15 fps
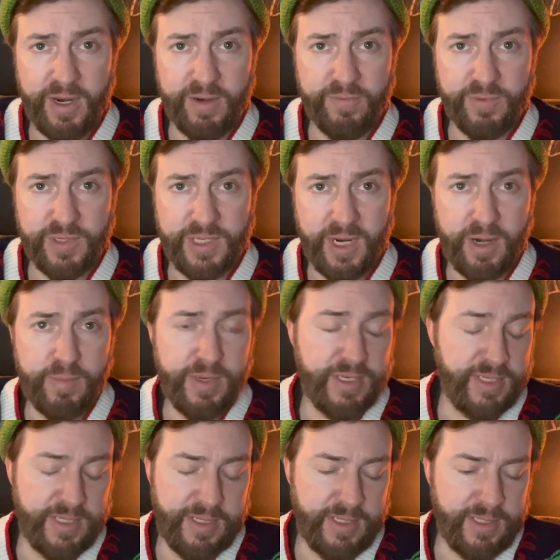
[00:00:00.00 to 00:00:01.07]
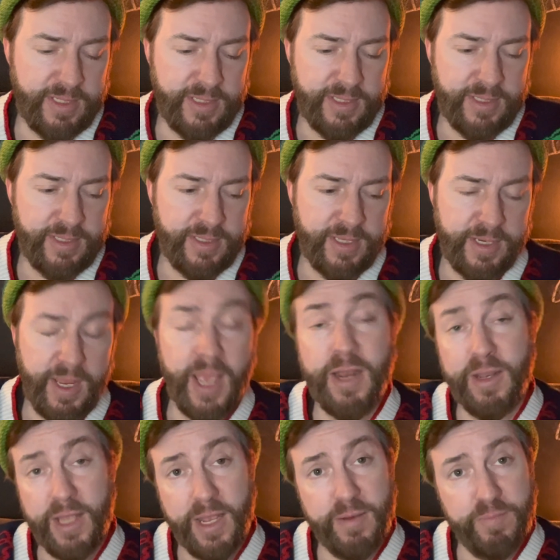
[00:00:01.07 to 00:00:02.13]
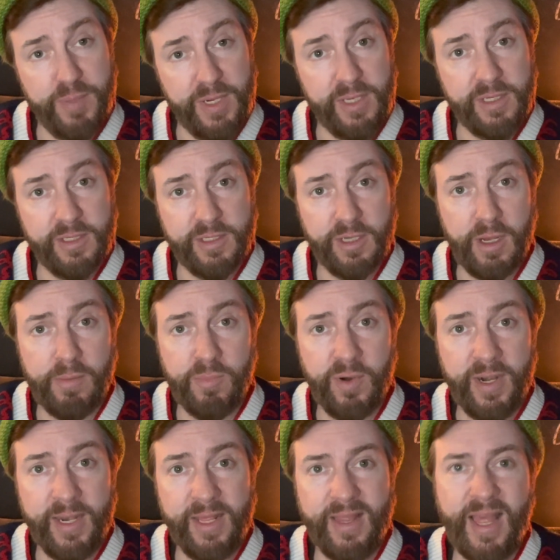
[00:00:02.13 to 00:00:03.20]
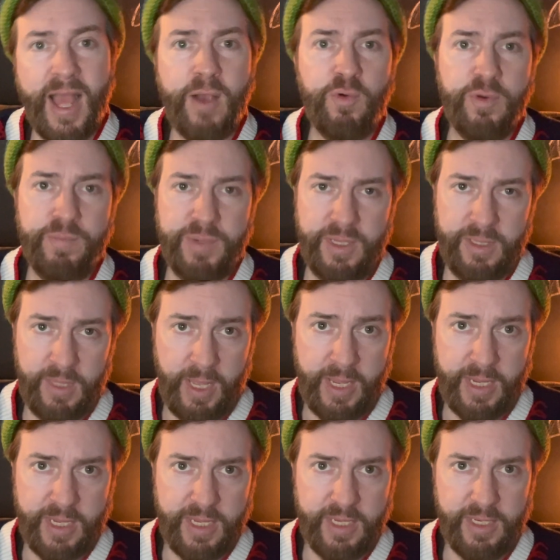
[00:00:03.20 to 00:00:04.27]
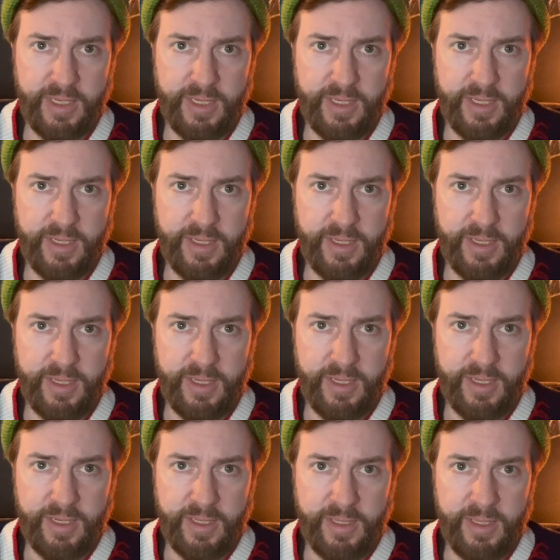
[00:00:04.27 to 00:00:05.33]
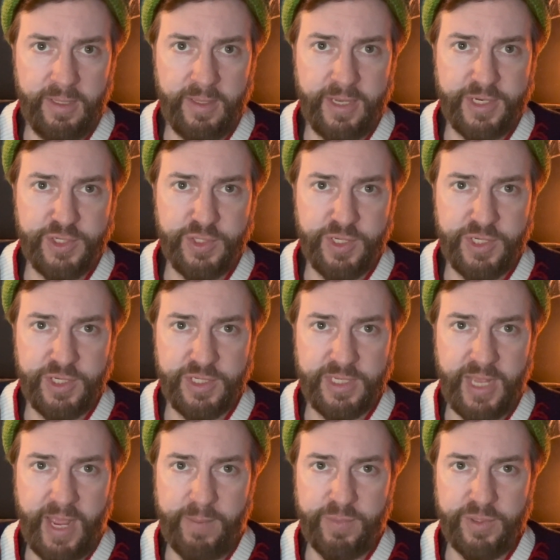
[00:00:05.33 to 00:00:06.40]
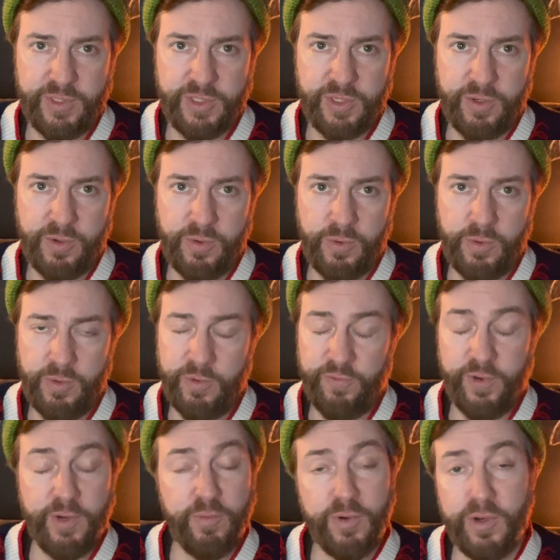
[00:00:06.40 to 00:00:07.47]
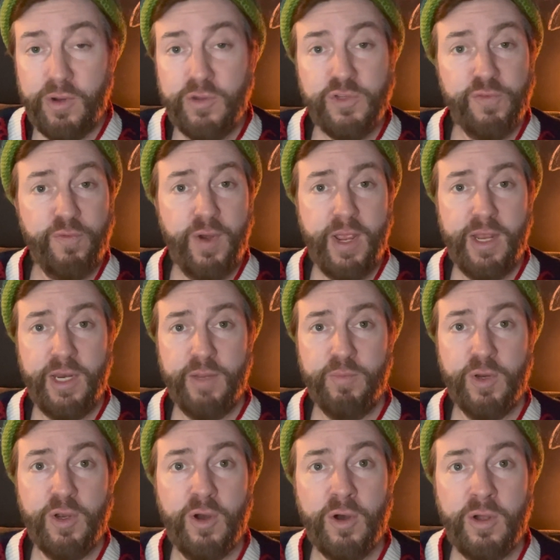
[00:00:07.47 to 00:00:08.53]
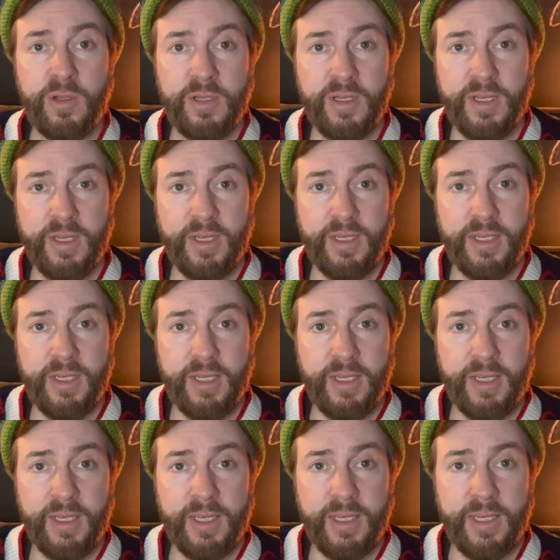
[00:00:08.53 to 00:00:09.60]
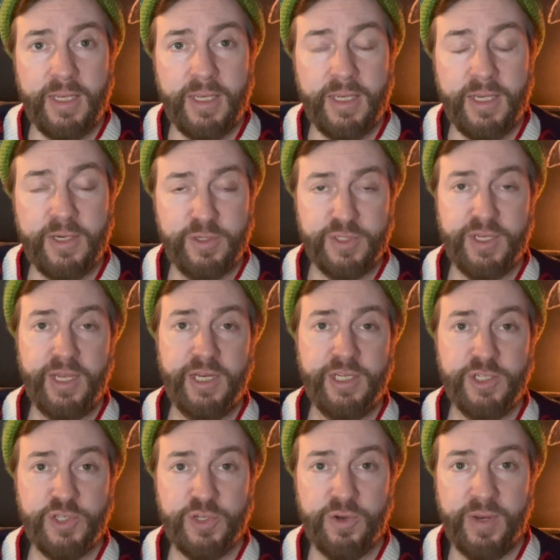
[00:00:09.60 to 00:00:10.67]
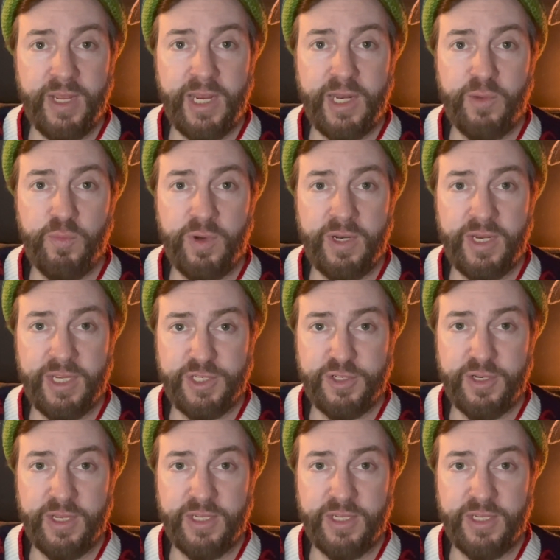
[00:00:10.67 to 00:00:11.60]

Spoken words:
retirement and then beat Tom Brady, that would be like the election that just happened. So if anyone knows Fran, give him a call. I understand he just turned 81 yesterday,